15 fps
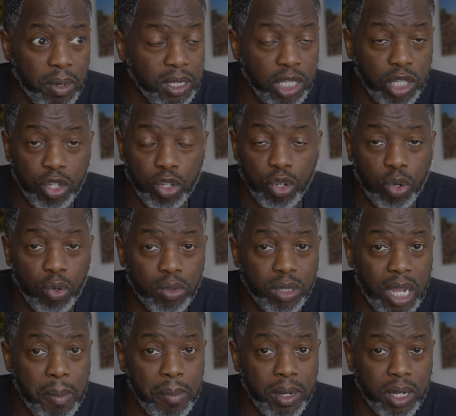I seen her the whole
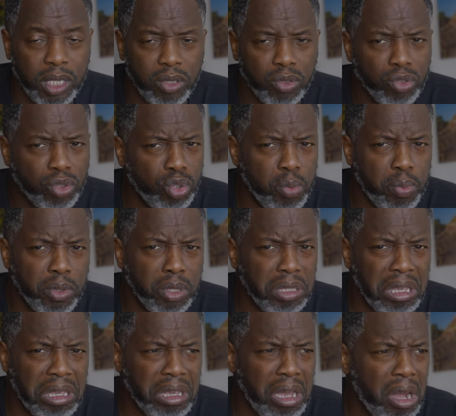time, and then she was super
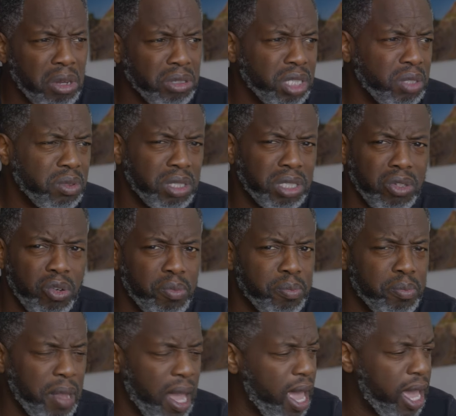thick. Oh, she was so
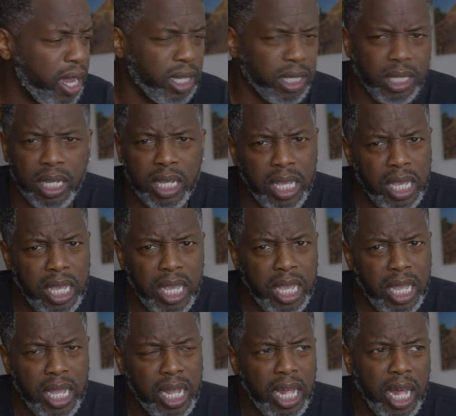bad.
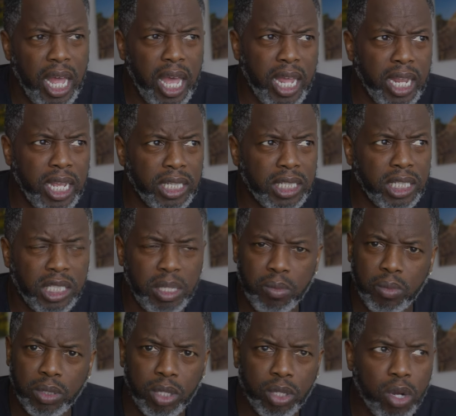And then she
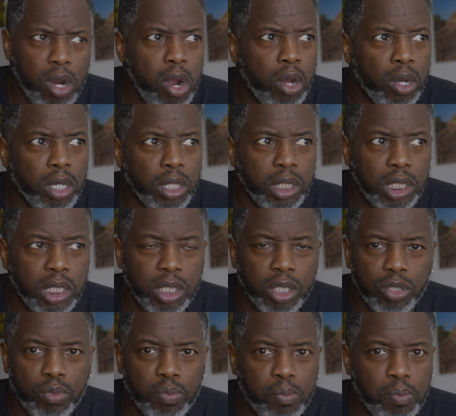seen with the girl, and then she
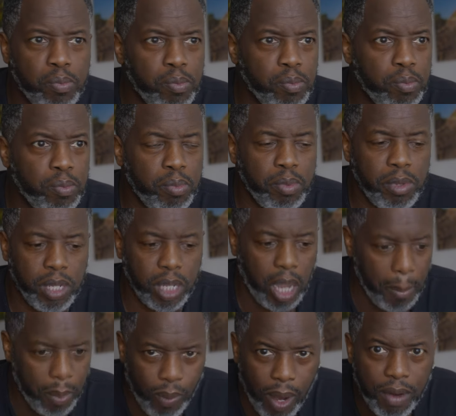just ended up
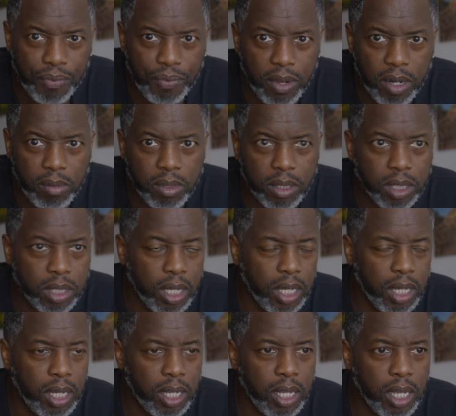coming right in front of us,
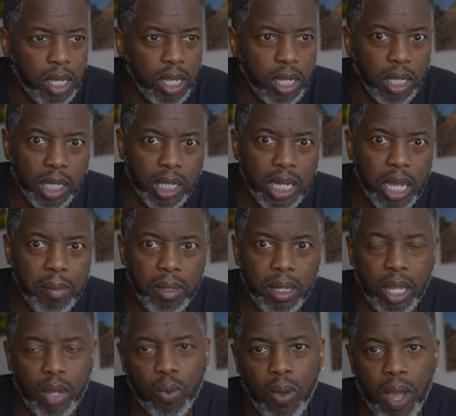looking at me
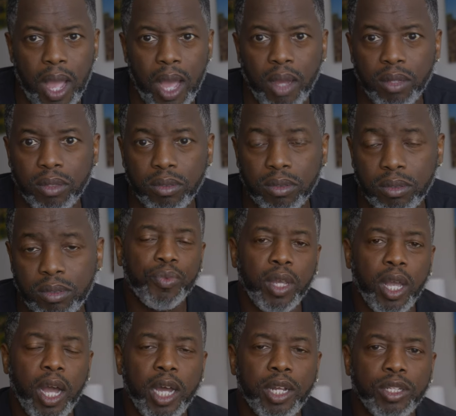like, wow.
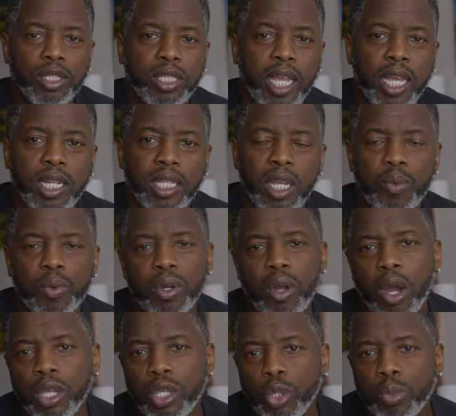Understanding that we're
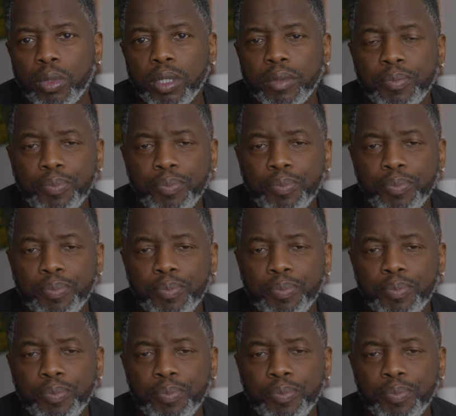all human.